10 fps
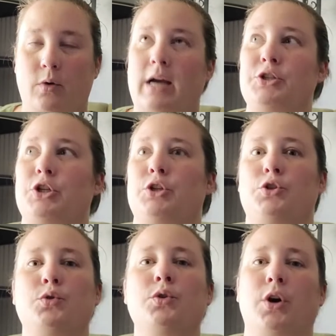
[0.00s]
well, actually
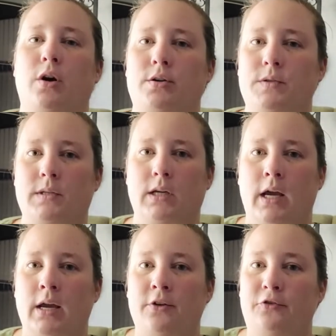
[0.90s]
two carts
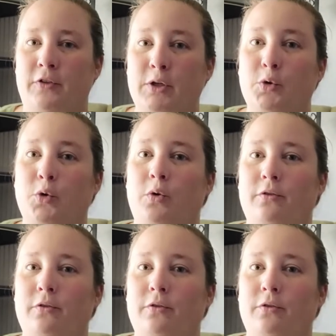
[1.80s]
filled,